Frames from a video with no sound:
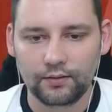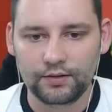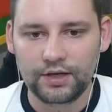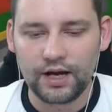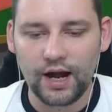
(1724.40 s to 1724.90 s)

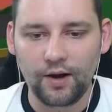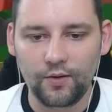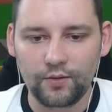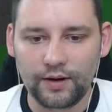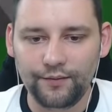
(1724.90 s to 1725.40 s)

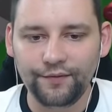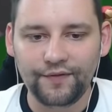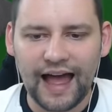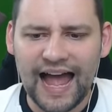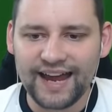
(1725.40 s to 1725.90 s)
Meow, I'm
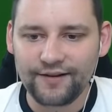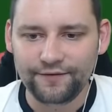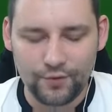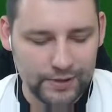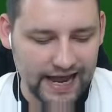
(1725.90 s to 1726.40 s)
flying
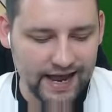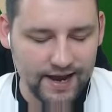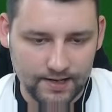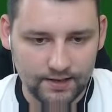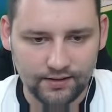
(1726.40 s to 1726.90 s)
through the
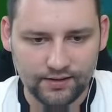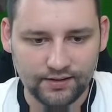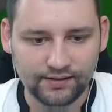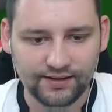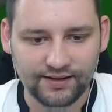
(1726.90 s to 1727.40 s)
air.
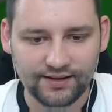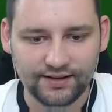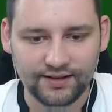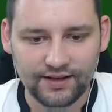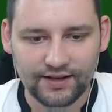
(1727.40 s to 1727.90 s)

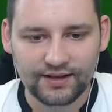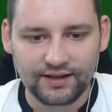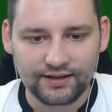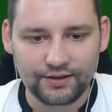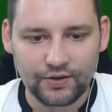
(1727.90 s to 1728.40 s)

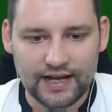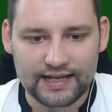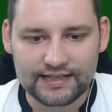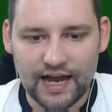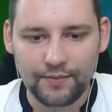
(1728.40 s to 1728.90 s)
You
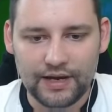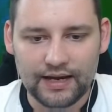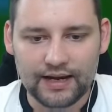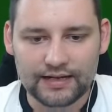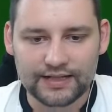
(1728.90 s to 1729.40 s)
can't stop me
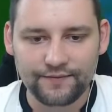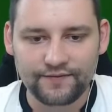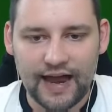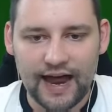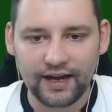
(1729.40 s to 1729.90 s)
because I'm
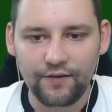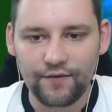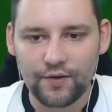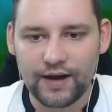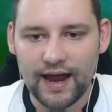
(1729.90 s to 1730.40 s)
flying
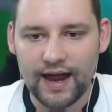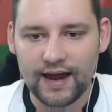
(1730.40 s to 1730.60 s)
through the